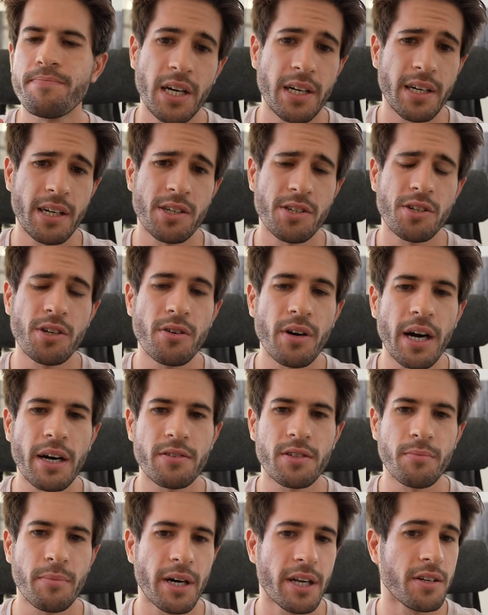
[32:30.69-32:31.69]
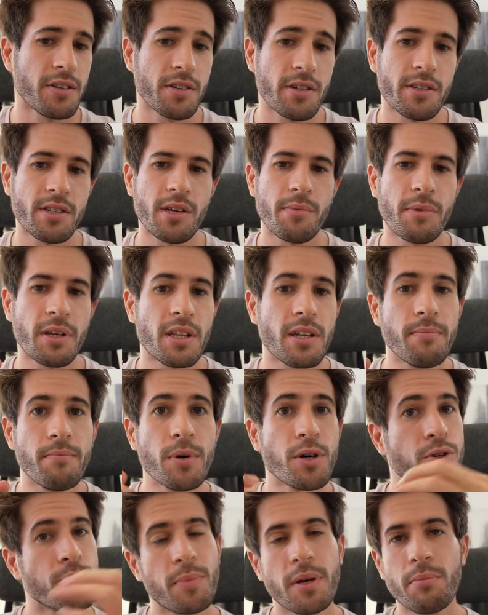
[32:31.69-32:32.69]
I guess know how to manage it. It's something that
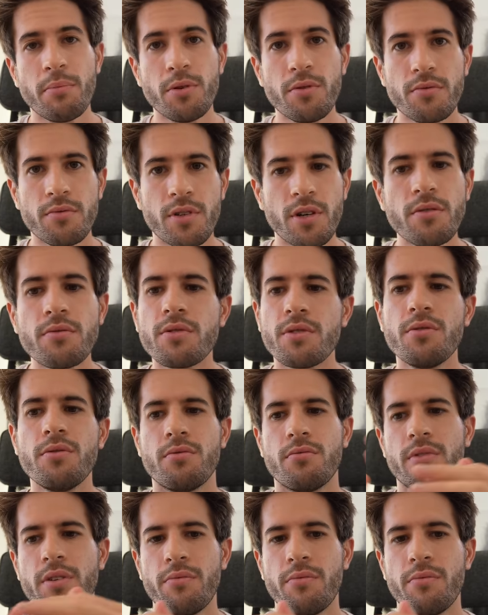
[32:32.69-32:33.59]
most people don't do.